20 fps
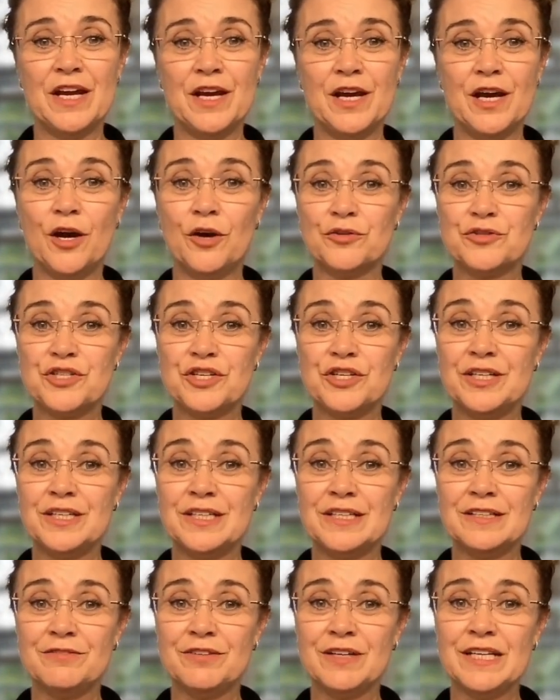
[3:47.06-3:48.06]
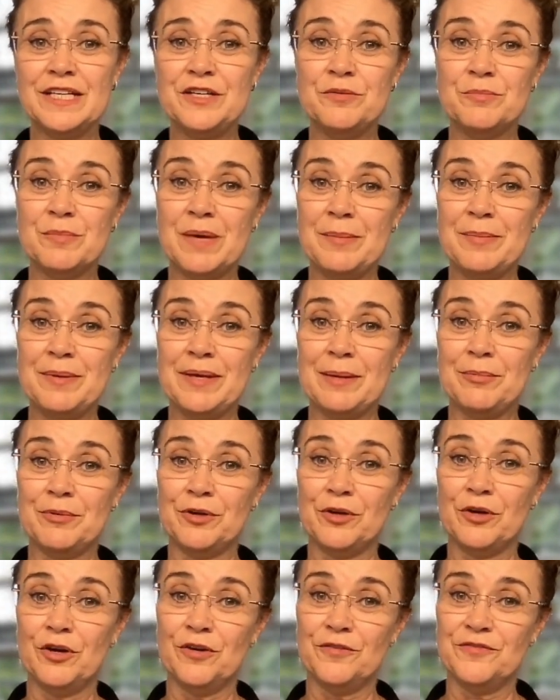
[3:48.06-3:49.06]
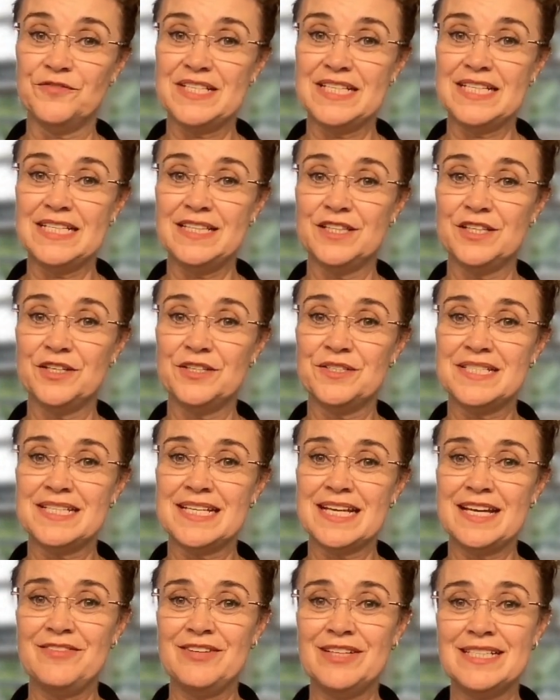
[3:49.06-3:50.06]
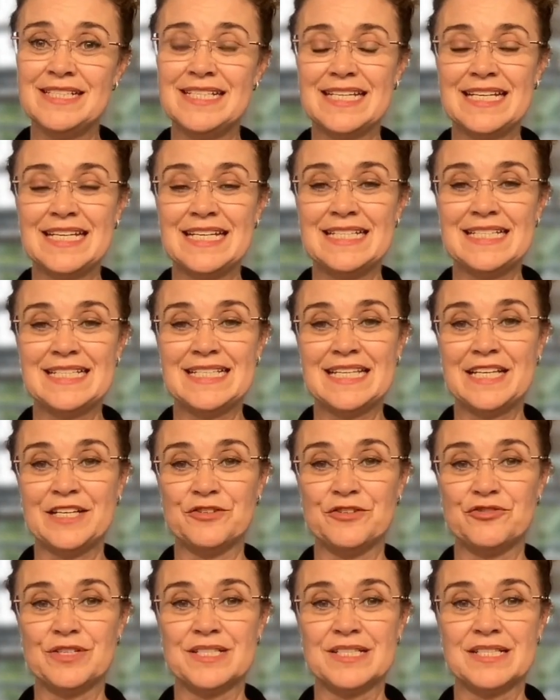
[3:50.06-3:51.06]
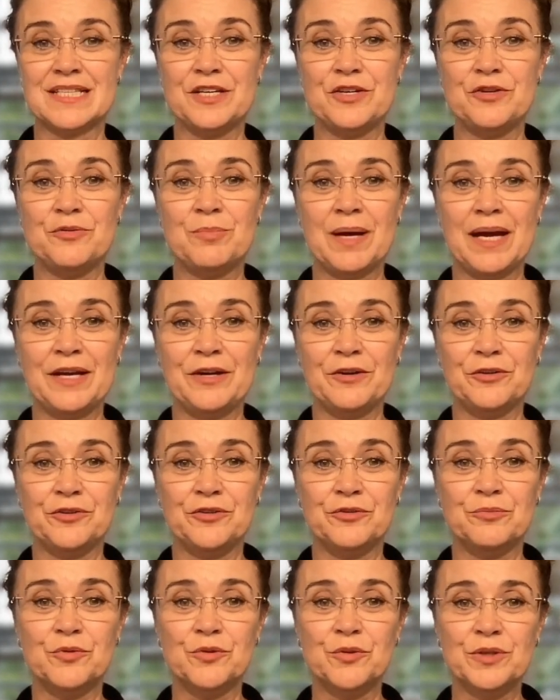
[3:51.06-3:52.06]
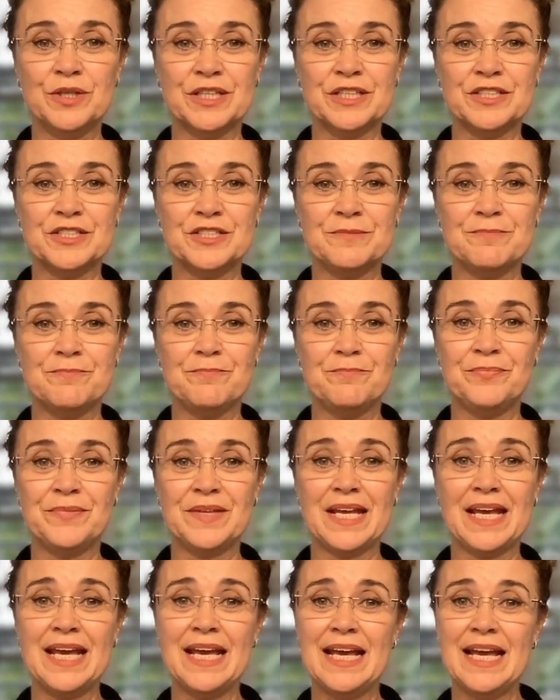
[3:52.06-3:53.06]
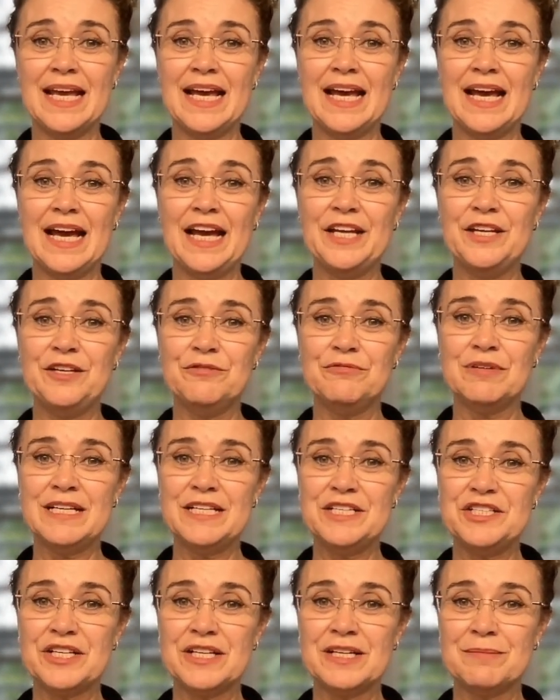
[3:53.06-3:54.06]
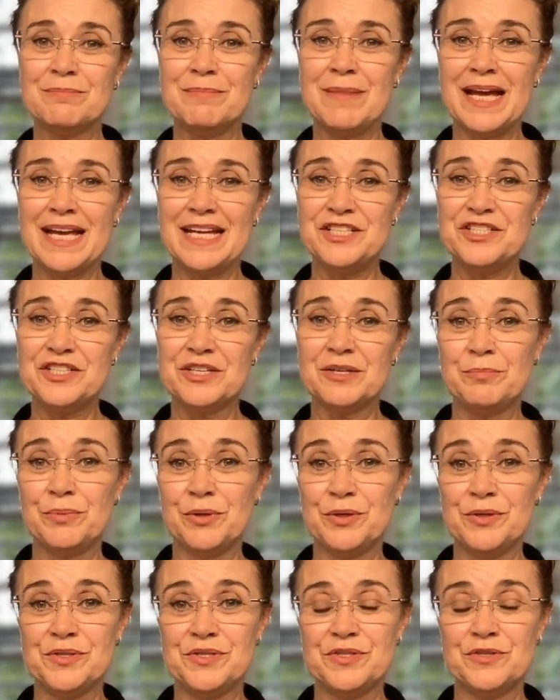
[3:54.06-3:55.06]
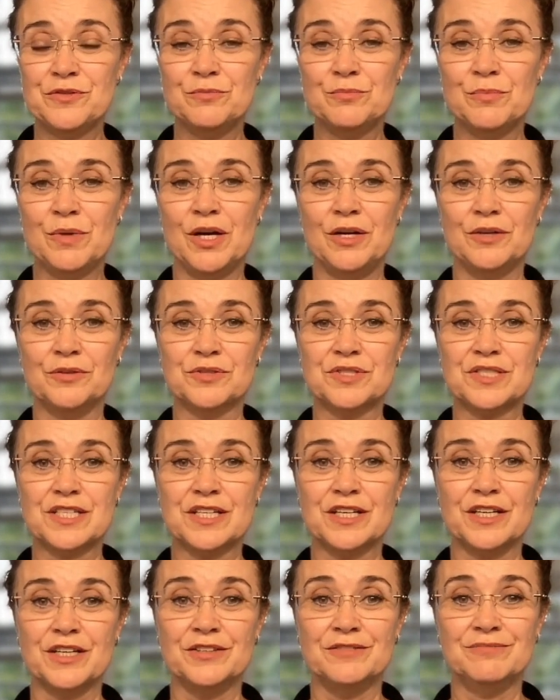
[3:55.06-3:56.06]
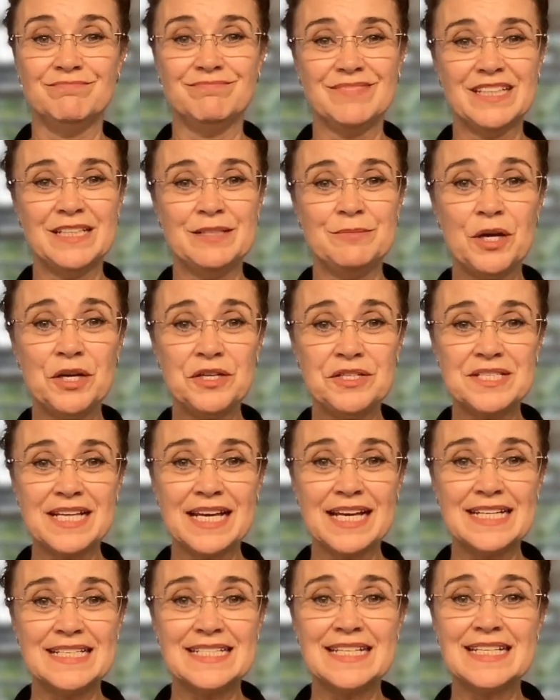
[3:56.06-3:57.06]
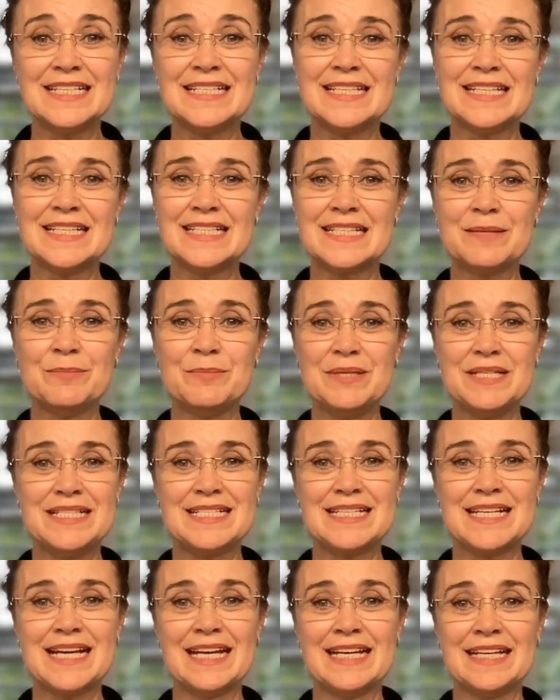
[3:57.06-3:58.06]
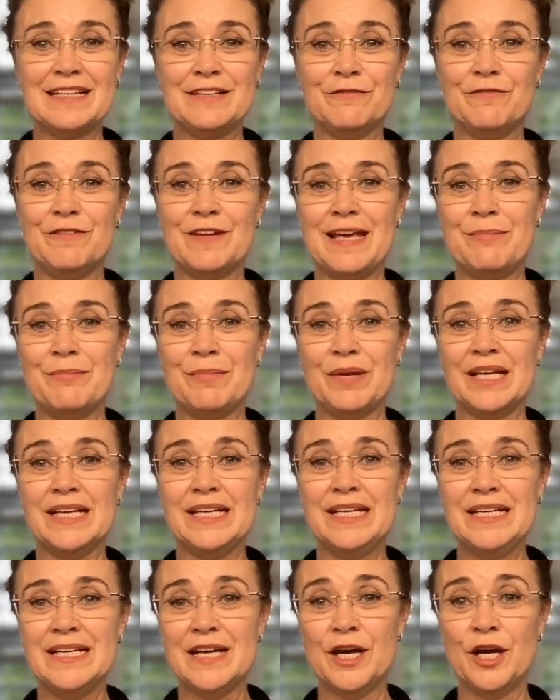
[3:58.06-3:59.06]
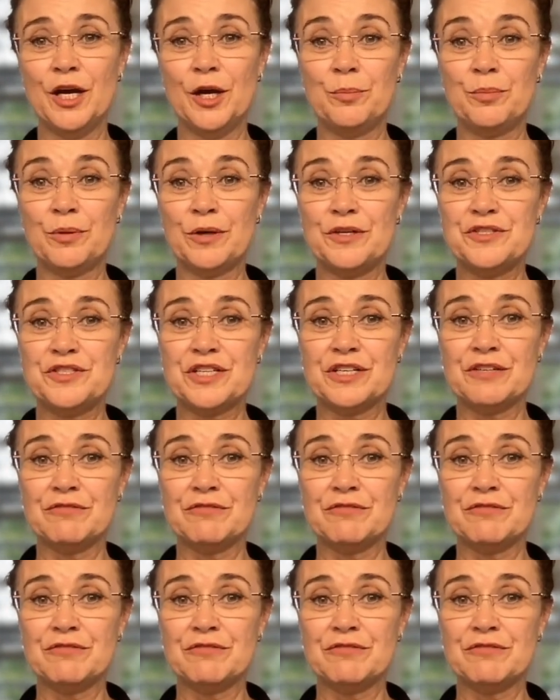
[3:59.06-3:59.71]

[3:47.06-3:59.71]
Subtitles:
Alternatively, you may be able to offset those savings against the interest that you pay on your mortgage. Are you reaching a major personal milestone? In most cases, this can be starting a family, approaching